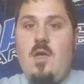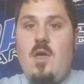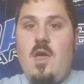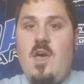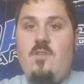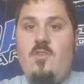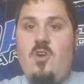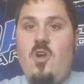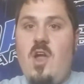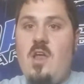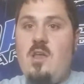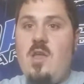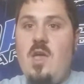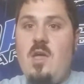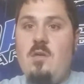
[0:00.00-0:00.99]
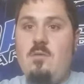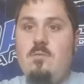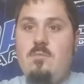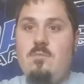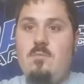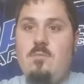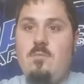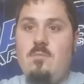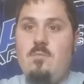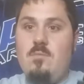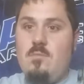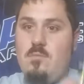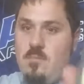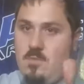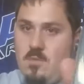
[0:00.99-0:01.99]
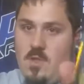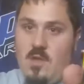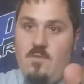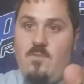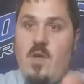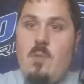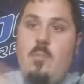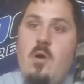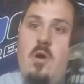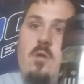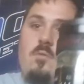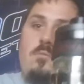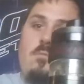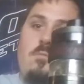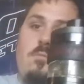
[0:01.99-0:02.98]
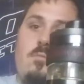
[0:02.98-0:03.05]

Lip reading: have a great day and vape on.